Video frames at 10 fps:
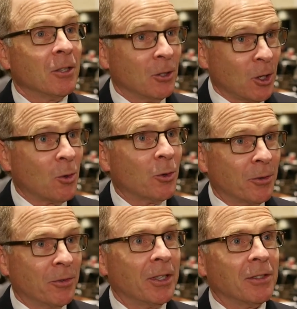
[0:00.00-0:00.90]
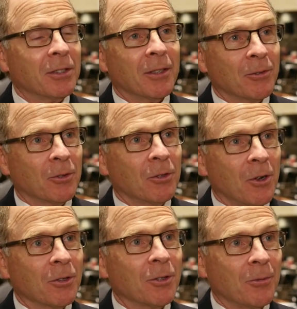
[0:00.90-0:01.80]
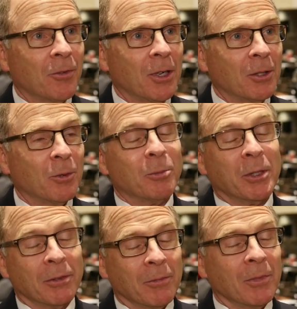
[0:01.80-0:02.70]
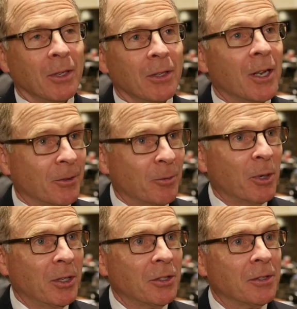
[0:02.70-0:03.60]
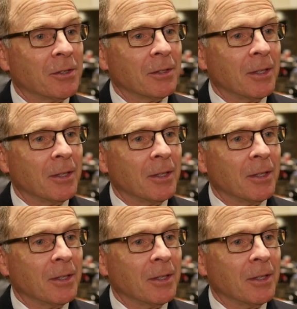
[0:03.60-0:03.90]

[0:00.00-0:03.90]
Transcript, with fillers: lowered events after a long-term follow-up in a lot of patients.